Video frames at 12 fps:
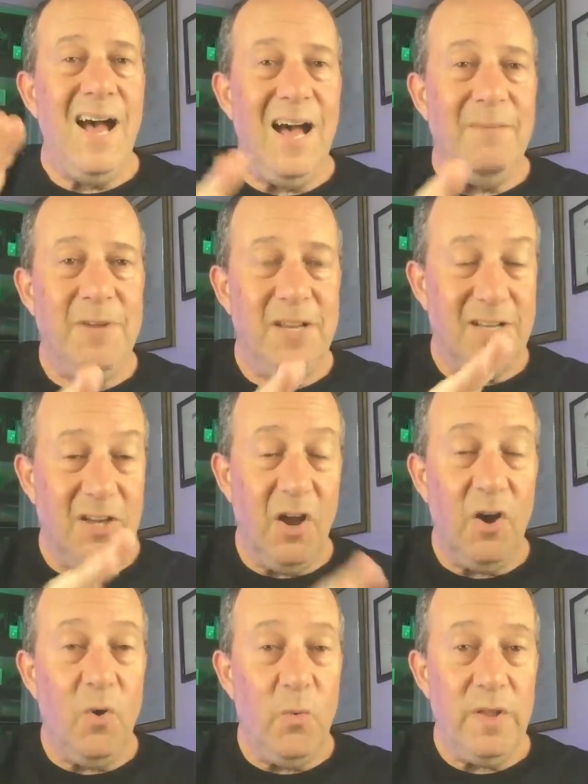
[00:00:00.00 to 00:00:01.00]
I'm going to
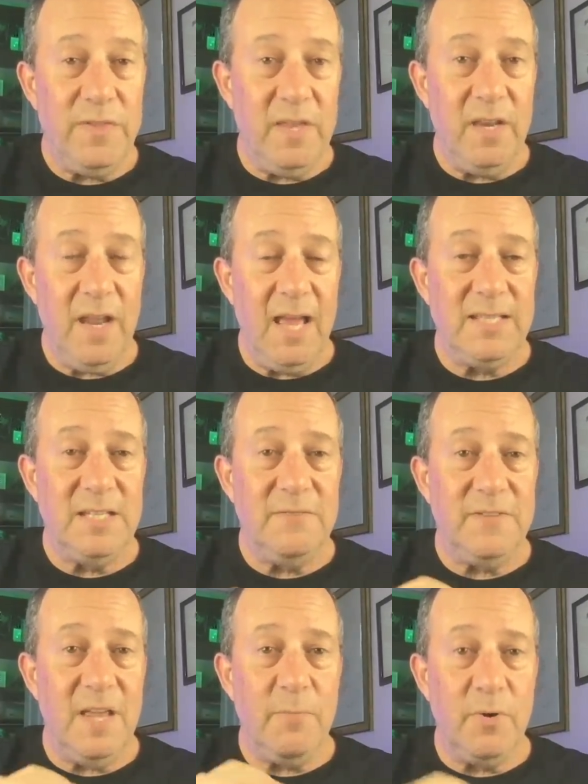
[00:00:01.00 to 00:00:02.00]
go with it as
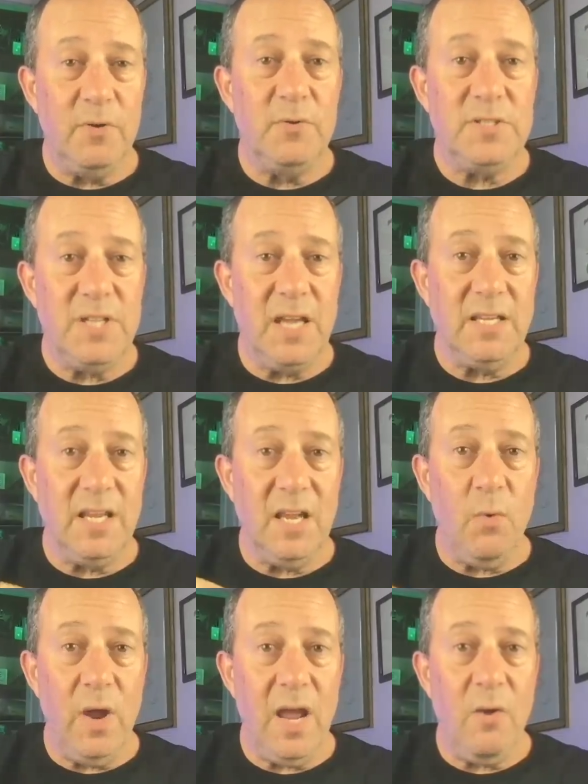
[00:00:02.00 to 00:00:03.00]
if they produce 10
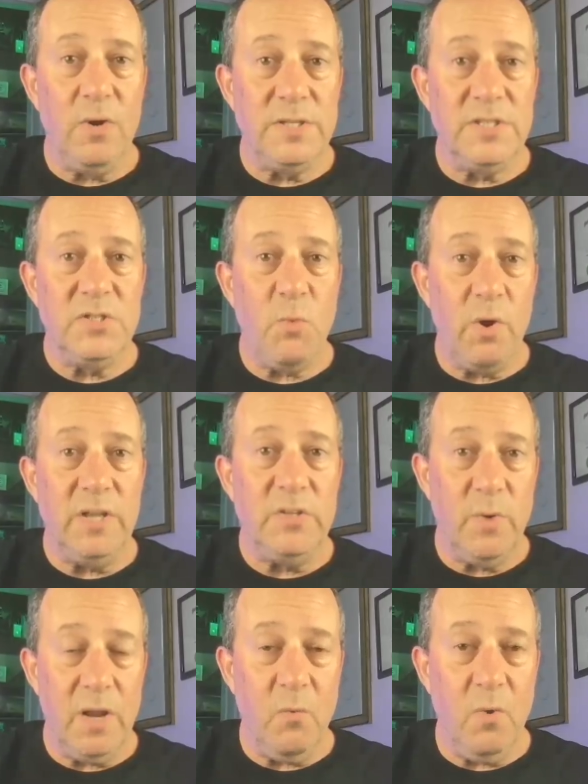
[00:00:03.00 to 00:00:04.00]
gigawatt hours in
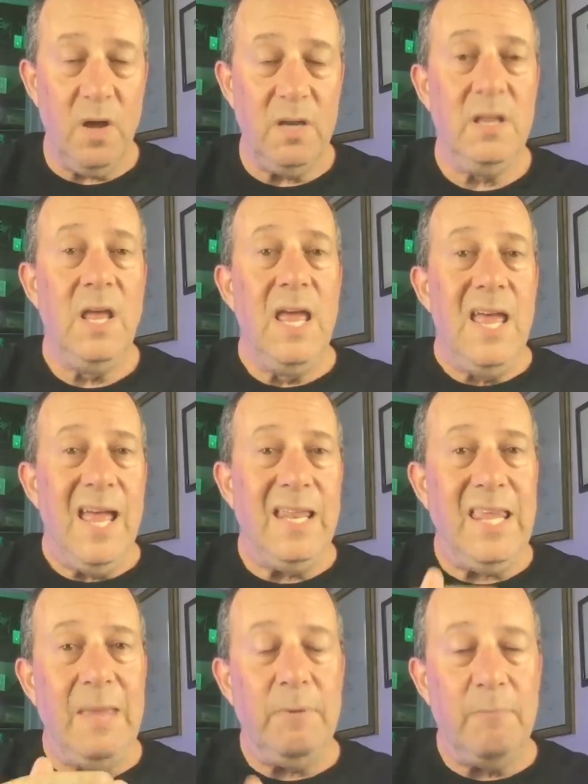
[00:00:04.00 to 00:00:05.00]
2021.
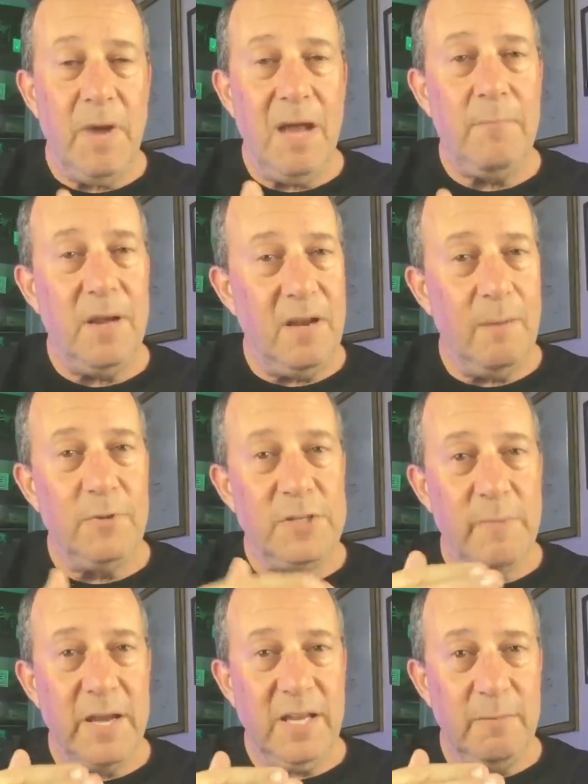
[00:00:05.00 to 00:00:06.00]
And keep in mind, my
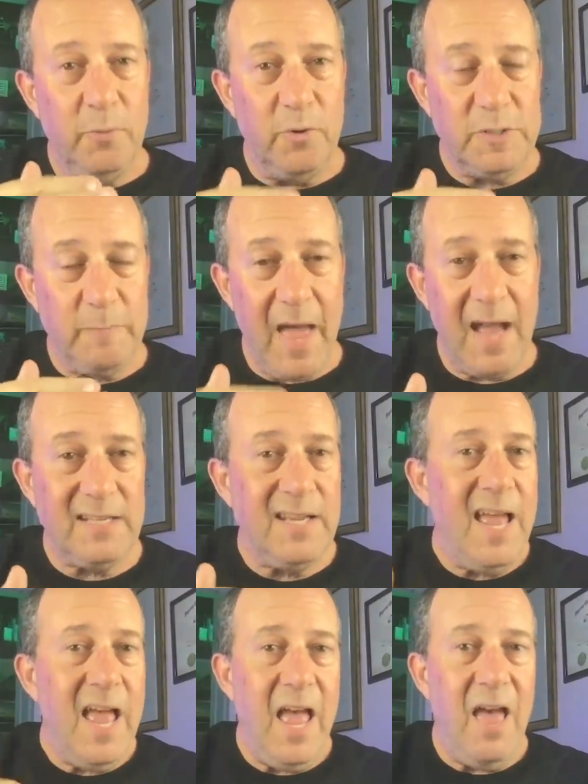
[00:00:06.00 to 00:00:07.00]
numbers might get pushed back
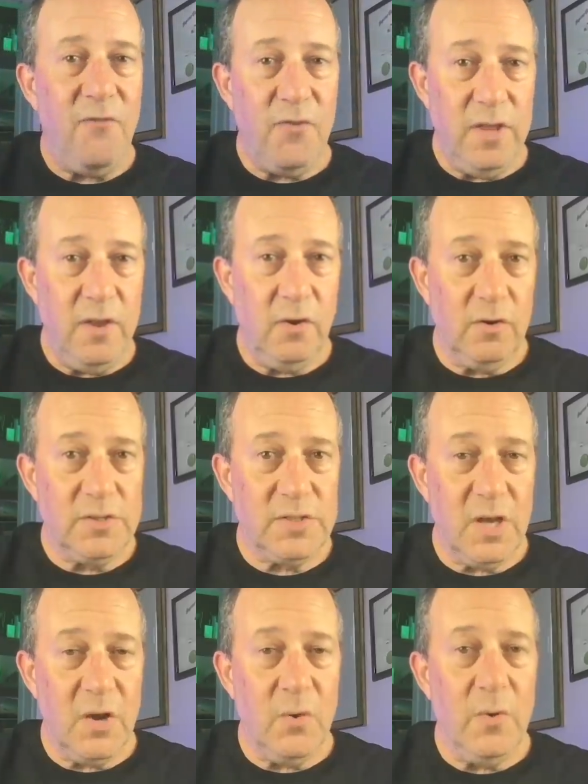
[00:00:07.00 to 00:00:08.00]
half a year or
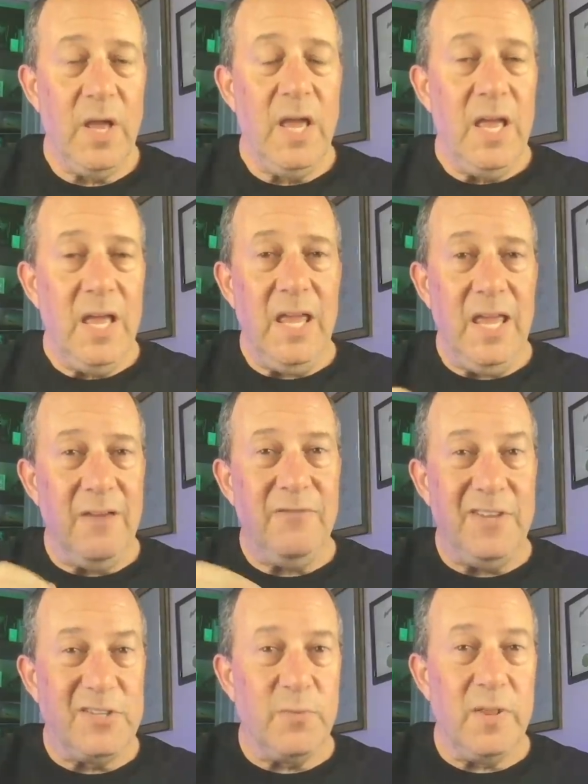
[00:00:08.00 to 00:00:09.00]
so
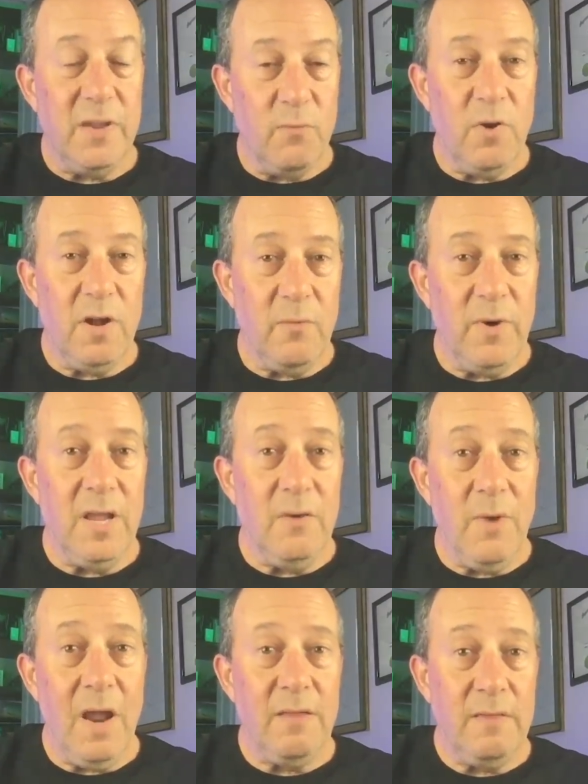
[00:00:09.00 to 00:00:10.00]
if it's really run rate
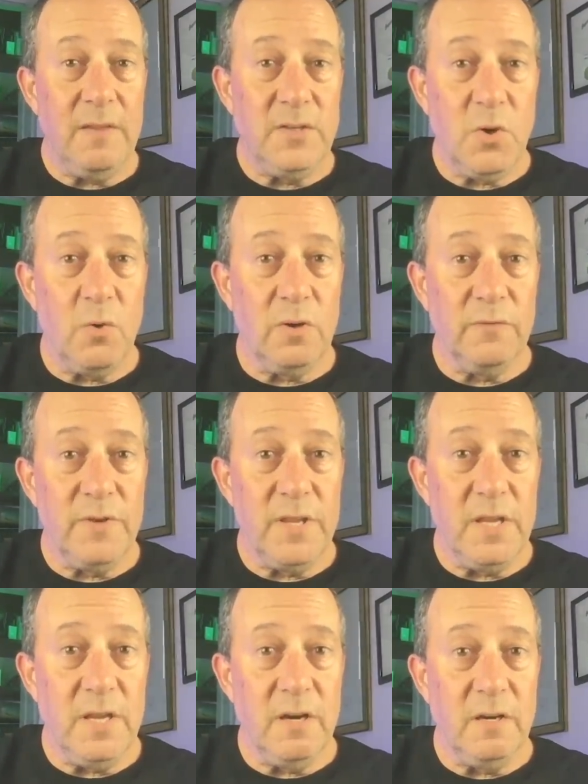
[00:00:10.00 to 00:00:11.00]
rather than total for
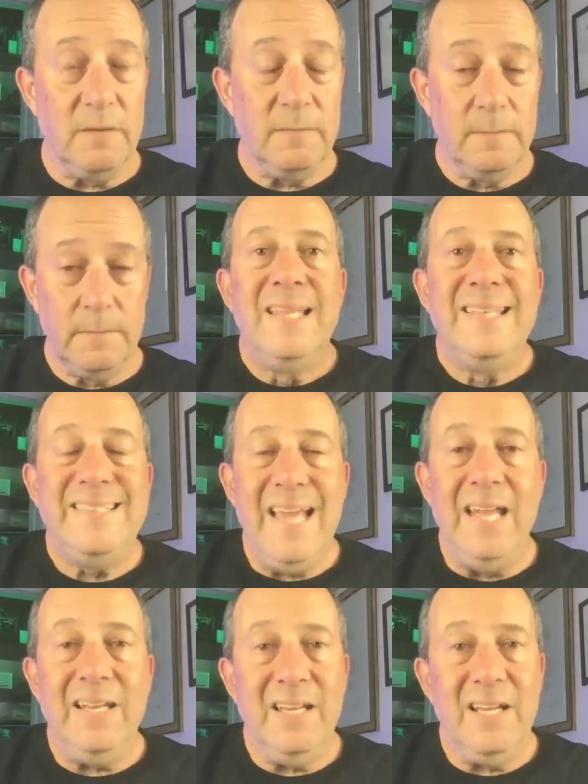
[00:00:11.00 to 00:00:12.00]
the year.
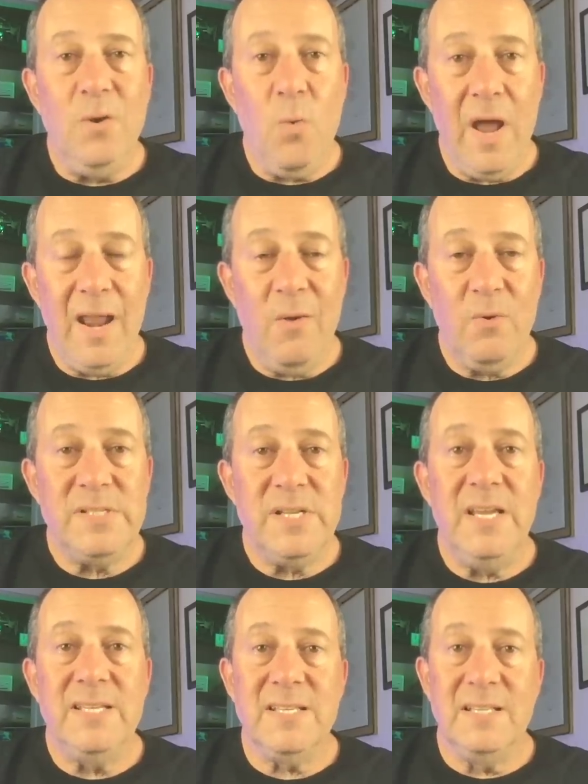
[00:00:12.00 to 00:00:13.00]
10 gigawatt hours
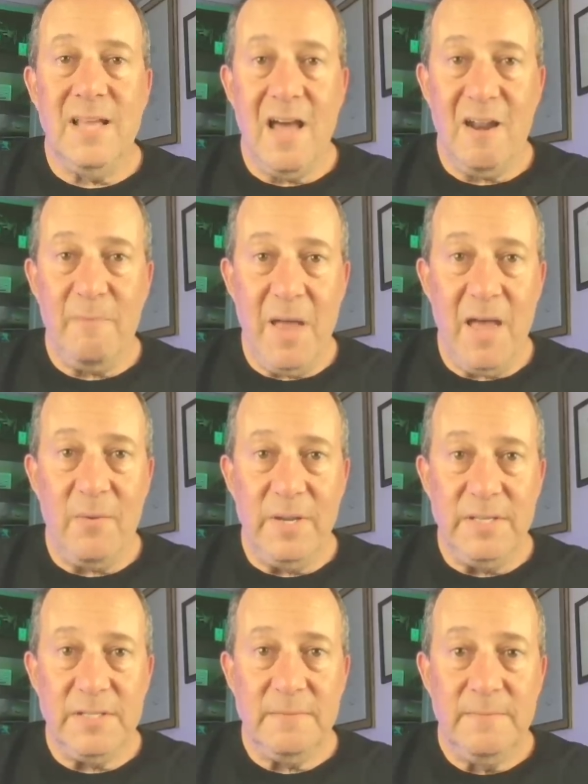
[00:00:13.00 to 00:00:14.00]
is a lot of
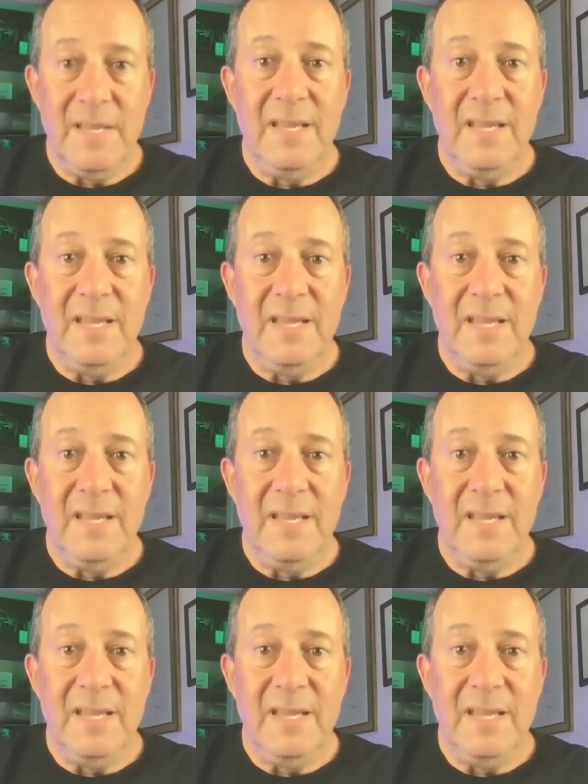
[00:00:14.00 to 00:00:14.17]
batteries.